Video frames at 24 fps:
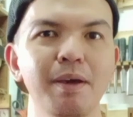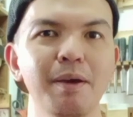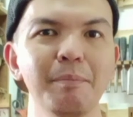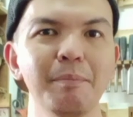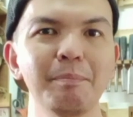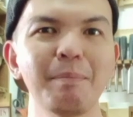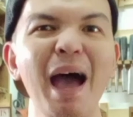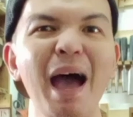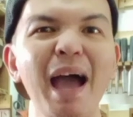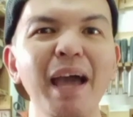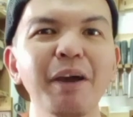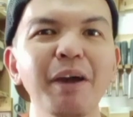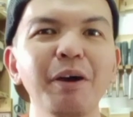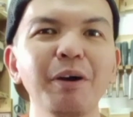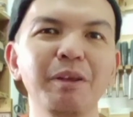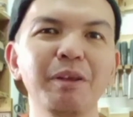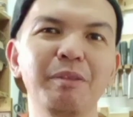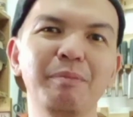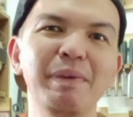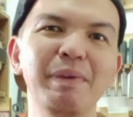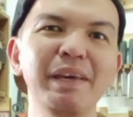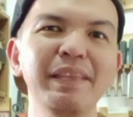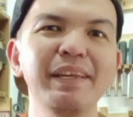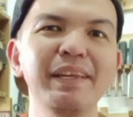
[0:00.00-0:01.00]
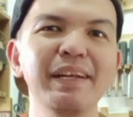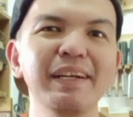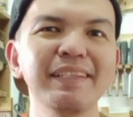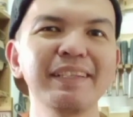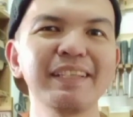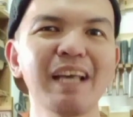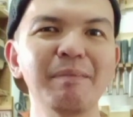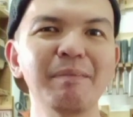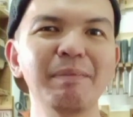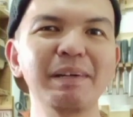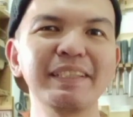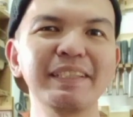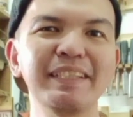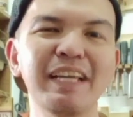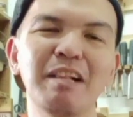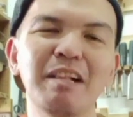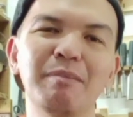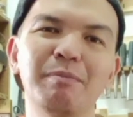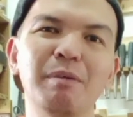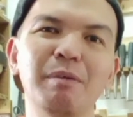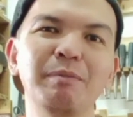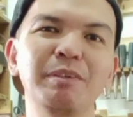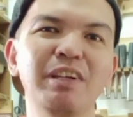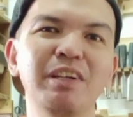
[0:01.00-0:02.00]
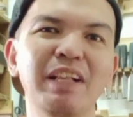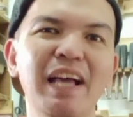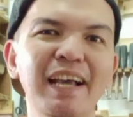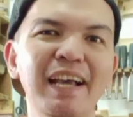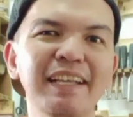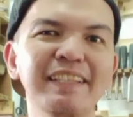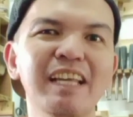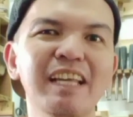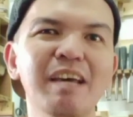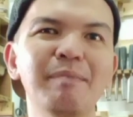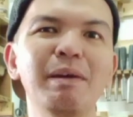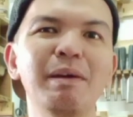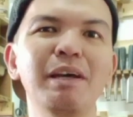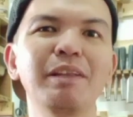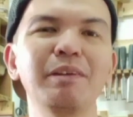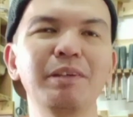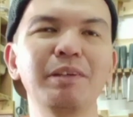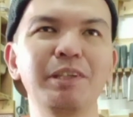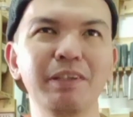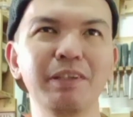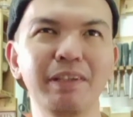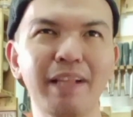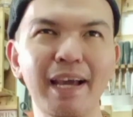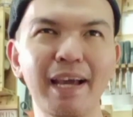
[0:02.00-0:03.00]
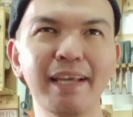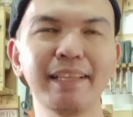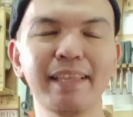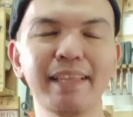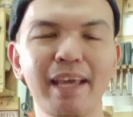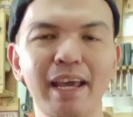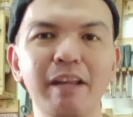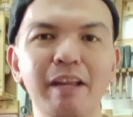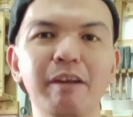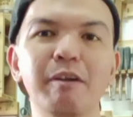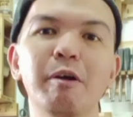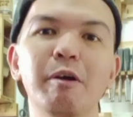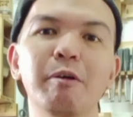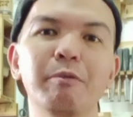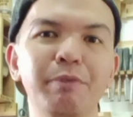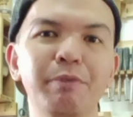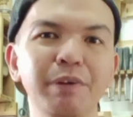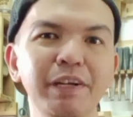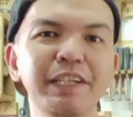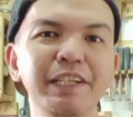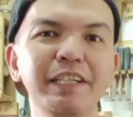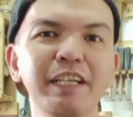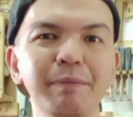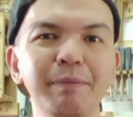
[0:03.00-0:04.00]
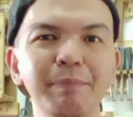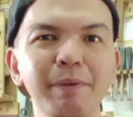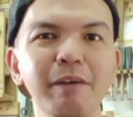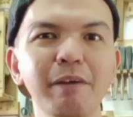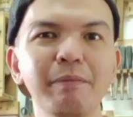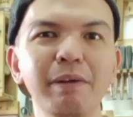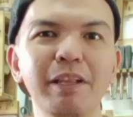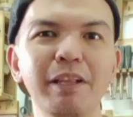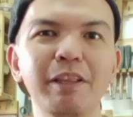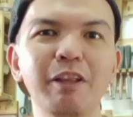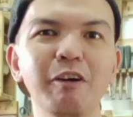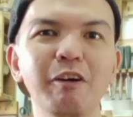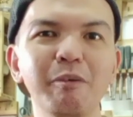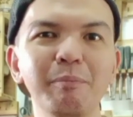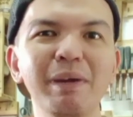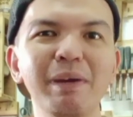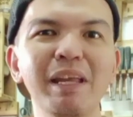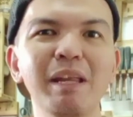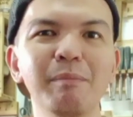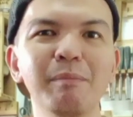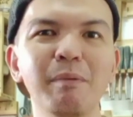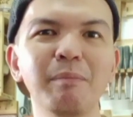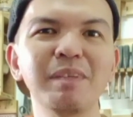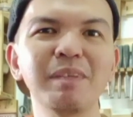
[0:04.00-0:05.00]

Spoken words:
Banggood mid-year summer sale from July 7 to July 10. Free shipping with no minimum